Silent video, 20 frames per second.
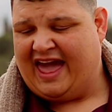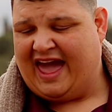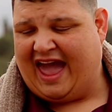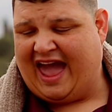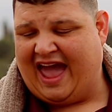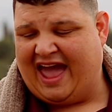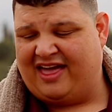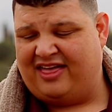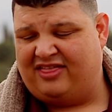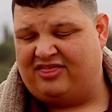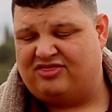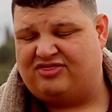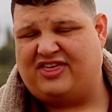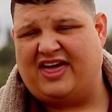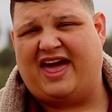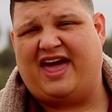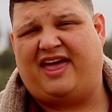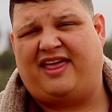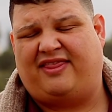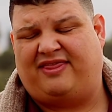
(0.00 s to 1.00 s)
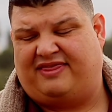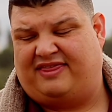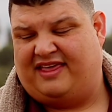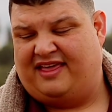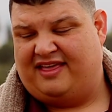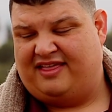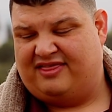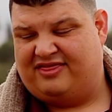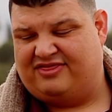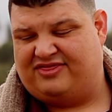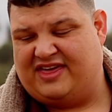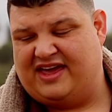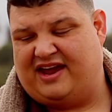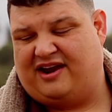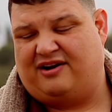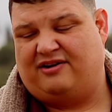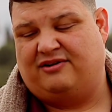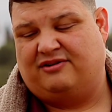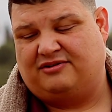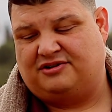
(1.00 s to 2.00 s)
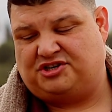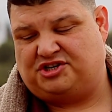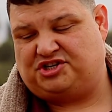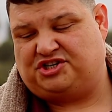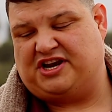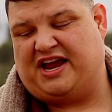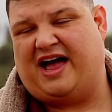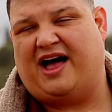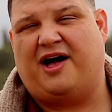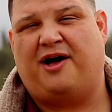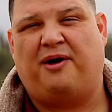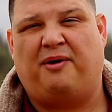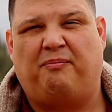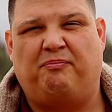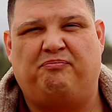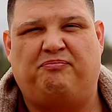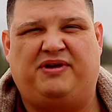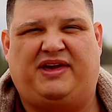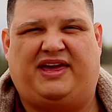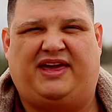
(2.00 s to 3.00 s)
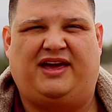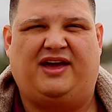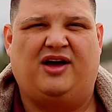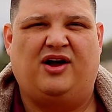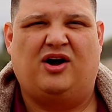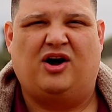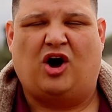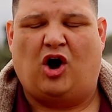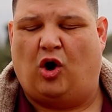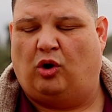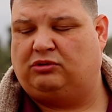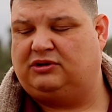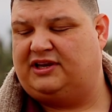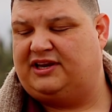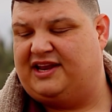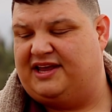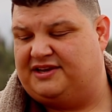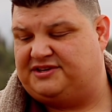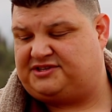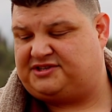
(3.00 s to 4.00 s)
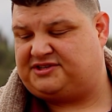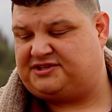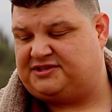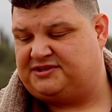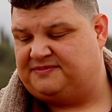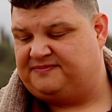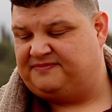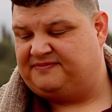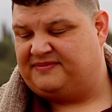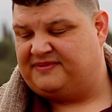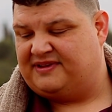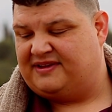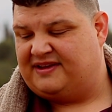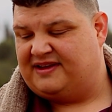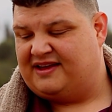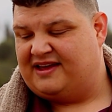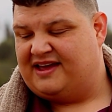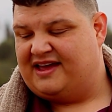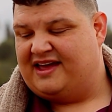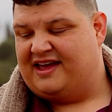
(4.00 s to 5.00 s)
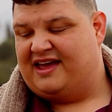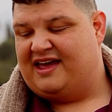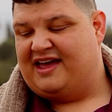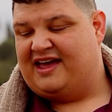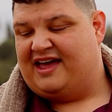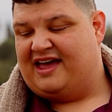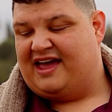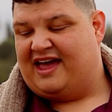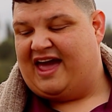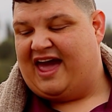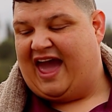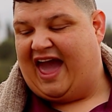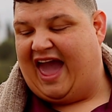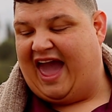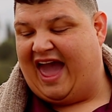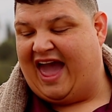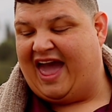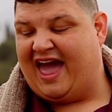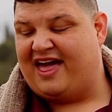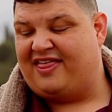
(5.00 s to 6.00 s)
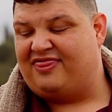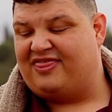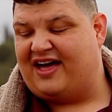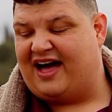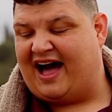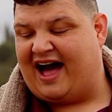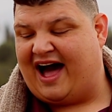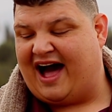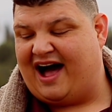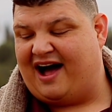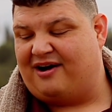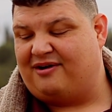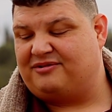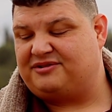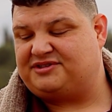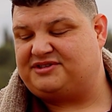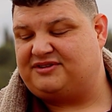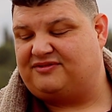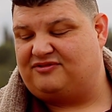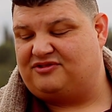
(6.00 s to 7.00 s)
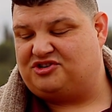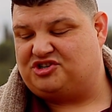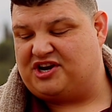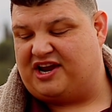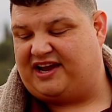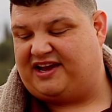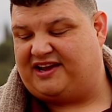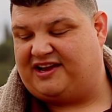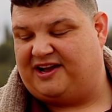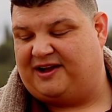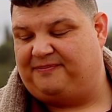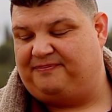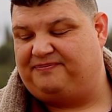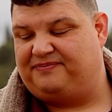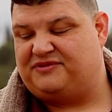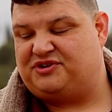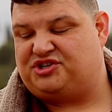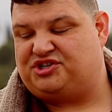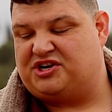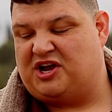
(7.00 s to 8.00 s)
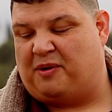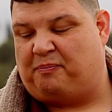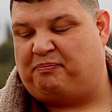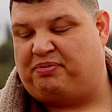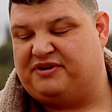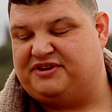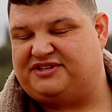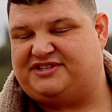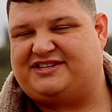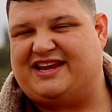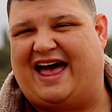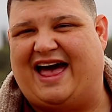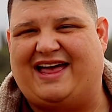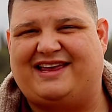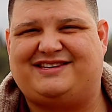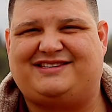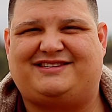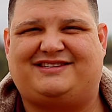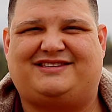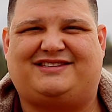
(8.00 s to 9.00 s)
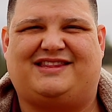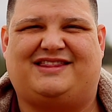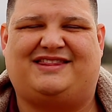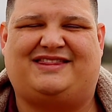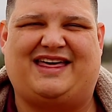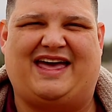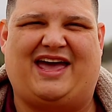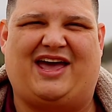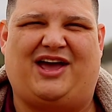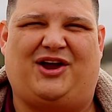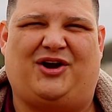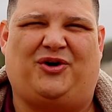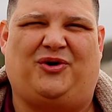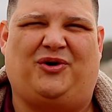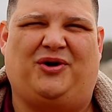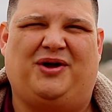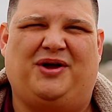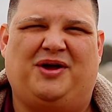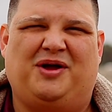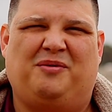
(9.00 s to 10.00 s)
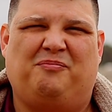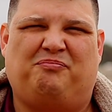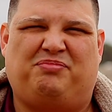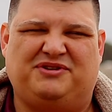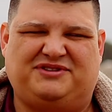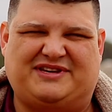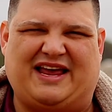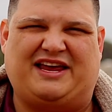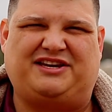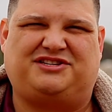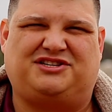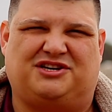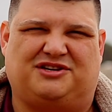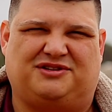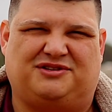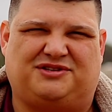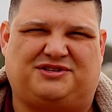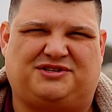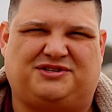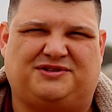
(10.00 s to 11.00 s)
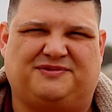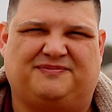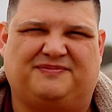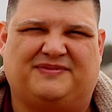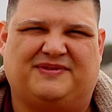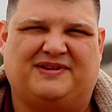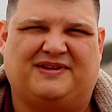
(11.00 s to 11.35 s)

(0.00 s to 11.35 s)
And then there shall be holiness. And the house of Jacob shall possess their possessions.